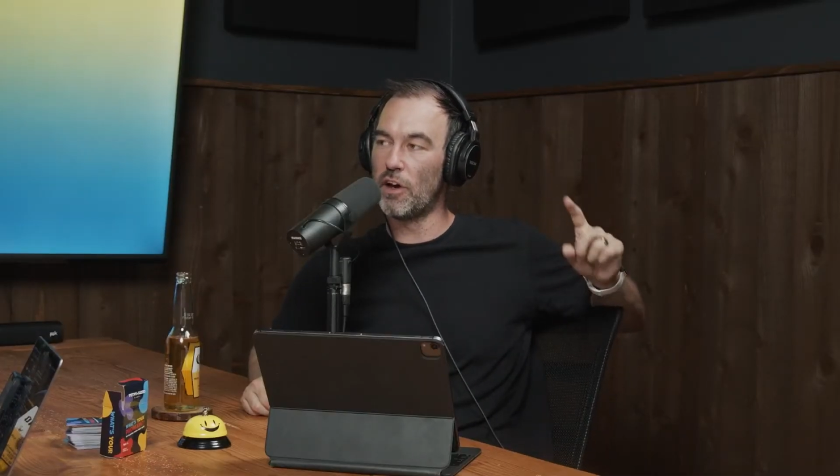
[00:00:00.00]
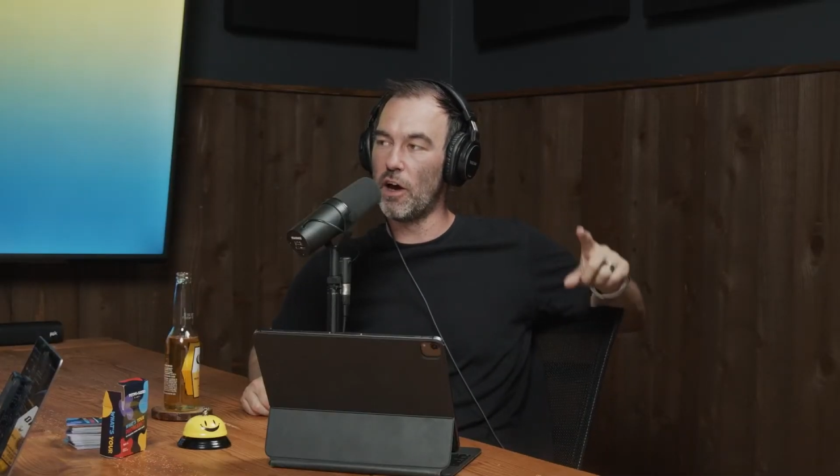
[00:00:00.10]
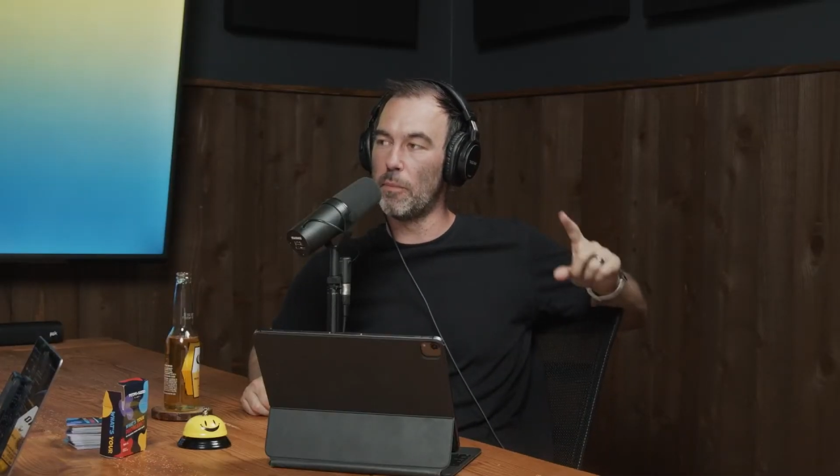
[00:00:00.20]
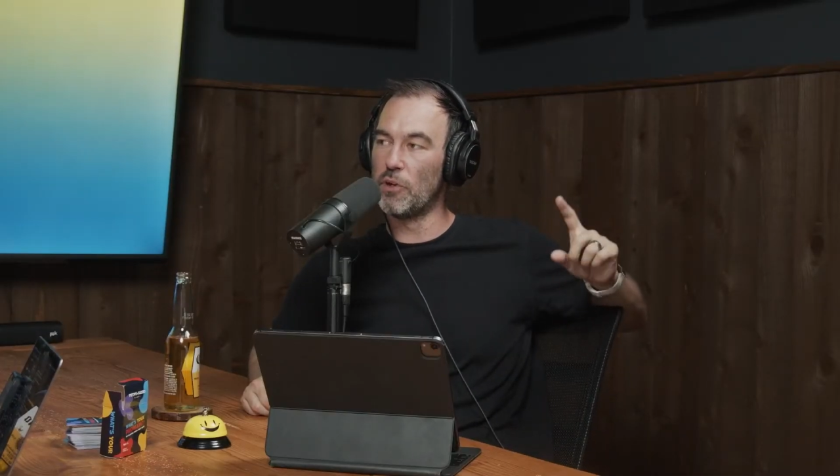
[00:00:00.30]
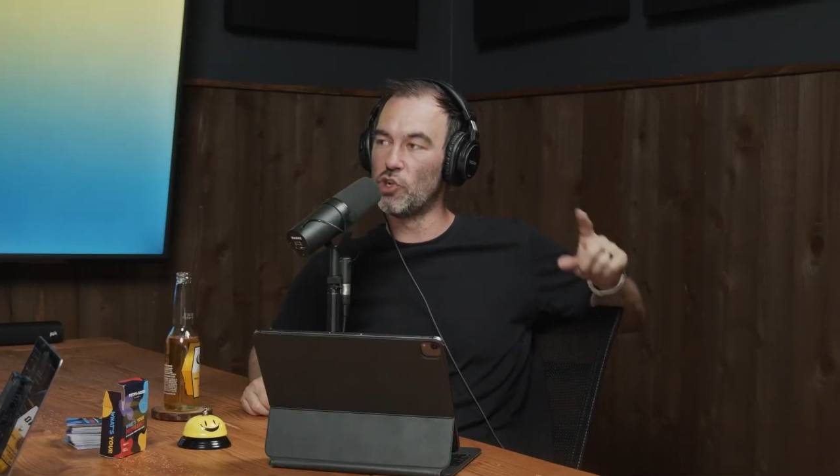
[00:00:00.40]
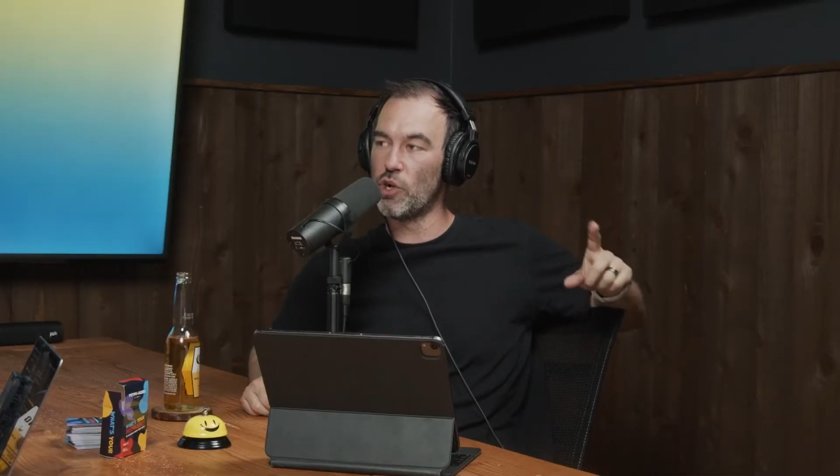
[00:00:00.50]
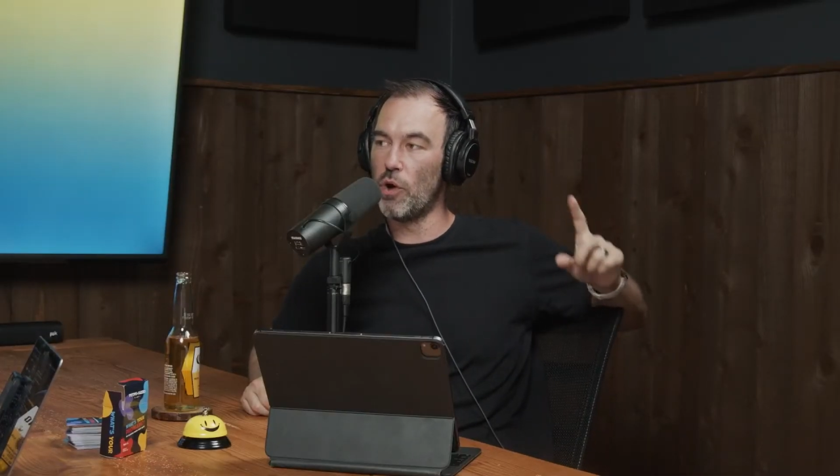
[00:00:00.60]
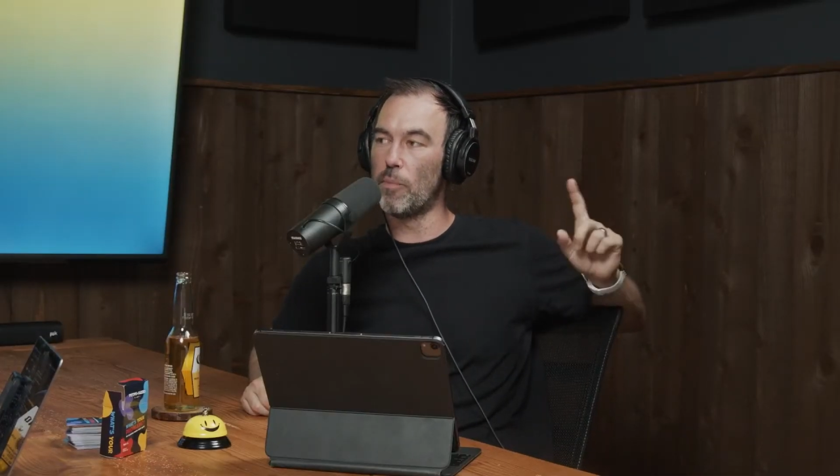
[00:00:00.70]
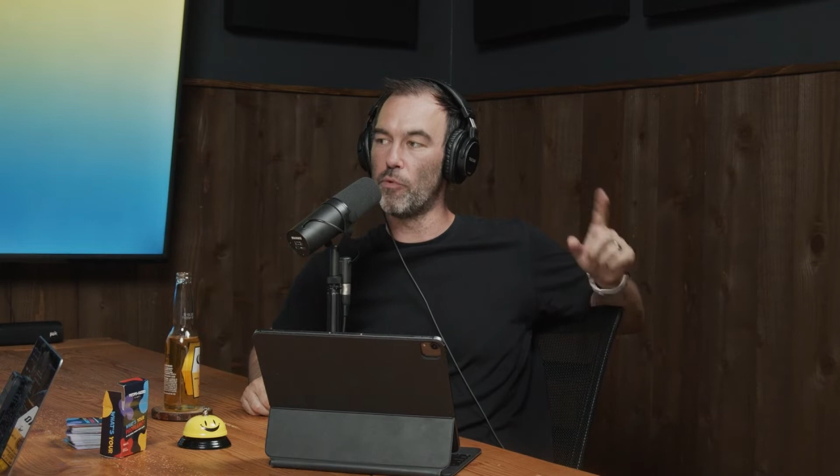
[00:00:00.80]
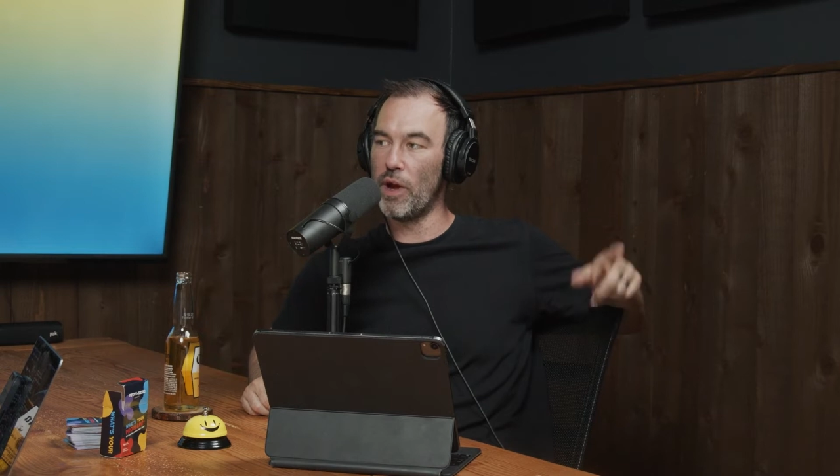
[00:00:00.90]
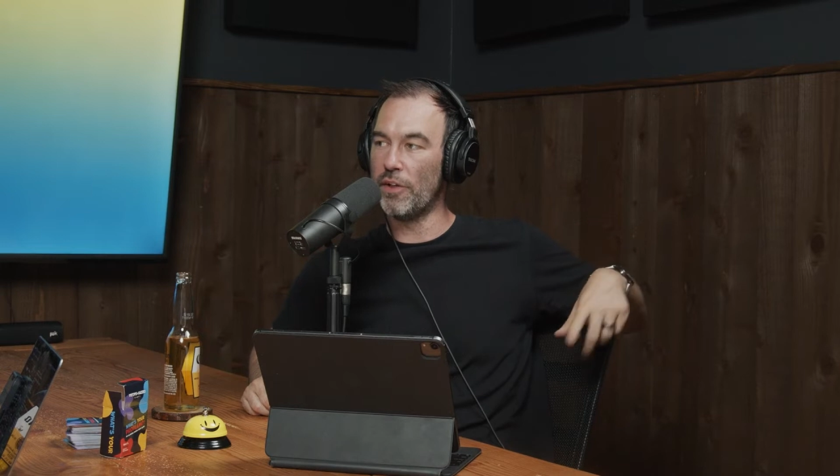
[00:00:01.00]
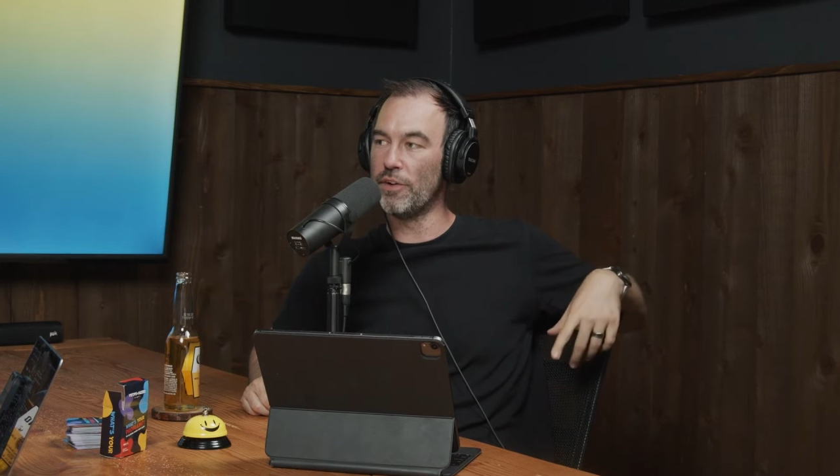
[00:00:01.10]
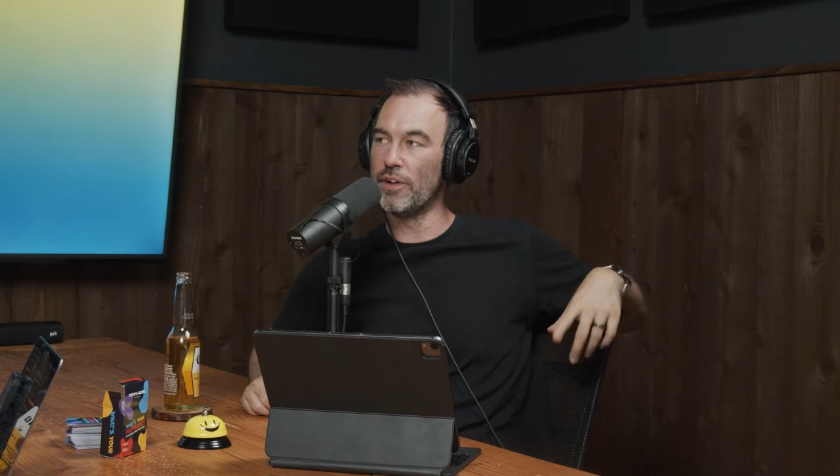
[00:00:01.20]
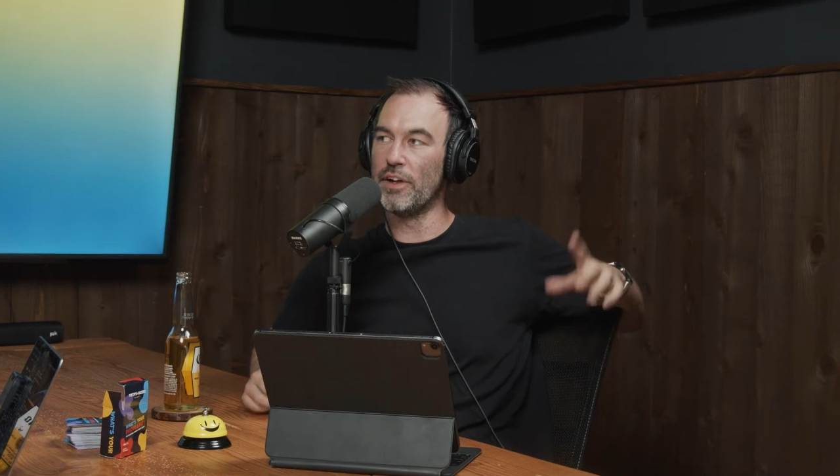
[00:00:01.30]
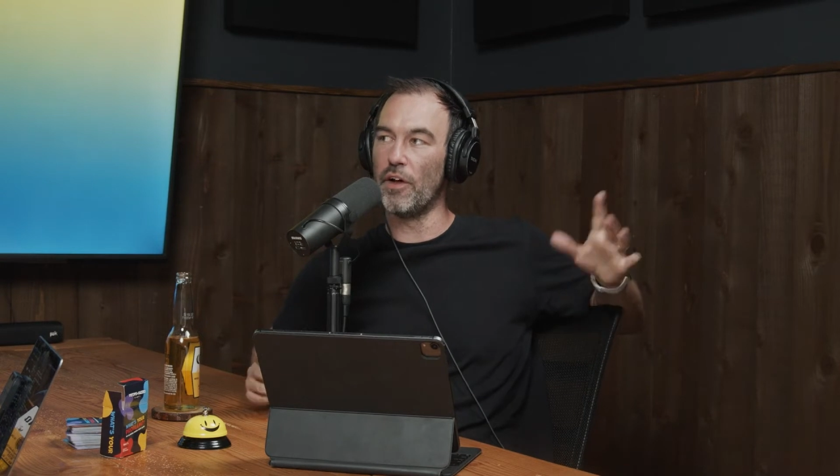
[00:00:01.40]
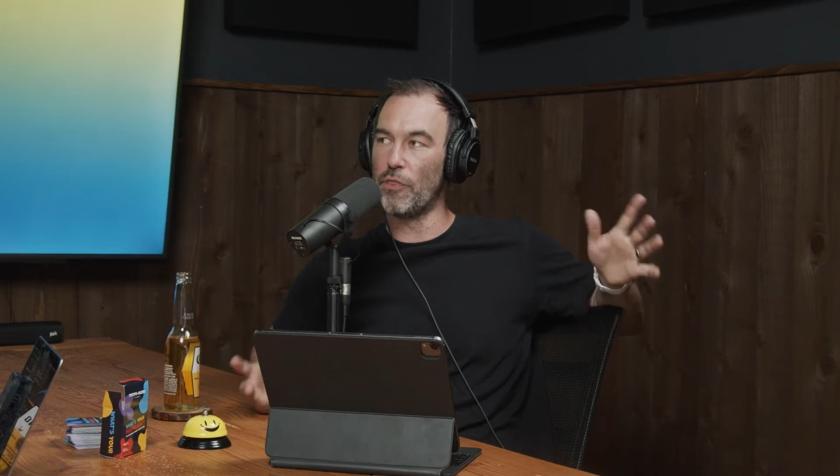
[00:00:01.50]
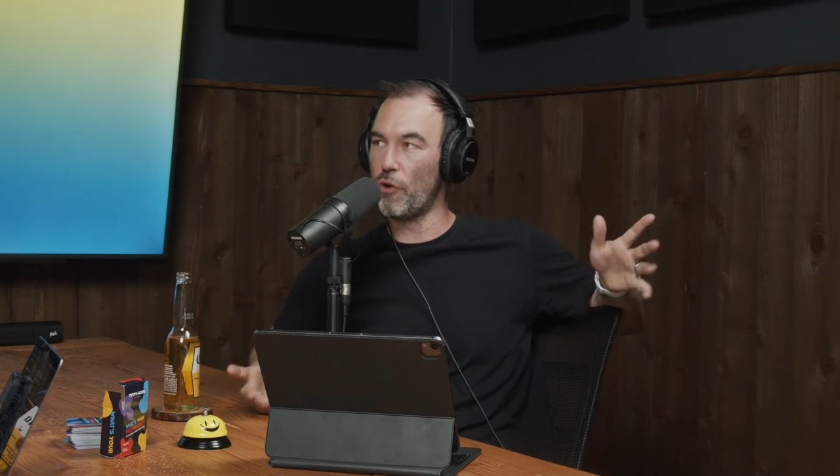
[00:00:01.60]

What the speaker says: come and show up regularly on